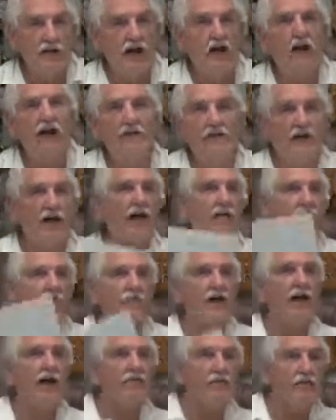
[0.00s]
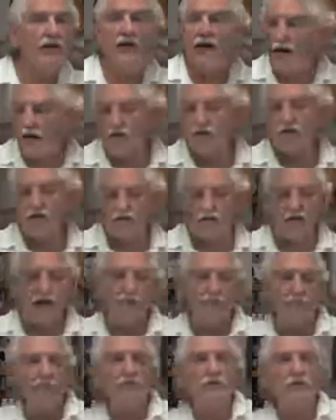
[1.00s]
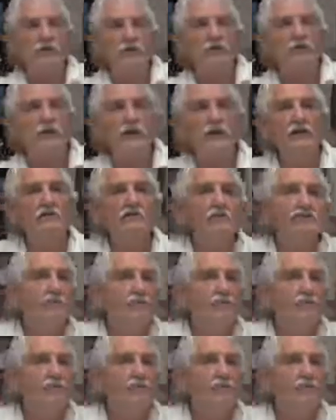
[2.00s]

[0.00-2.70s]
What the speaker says: Yeah, I do. Yeah, we'll do it.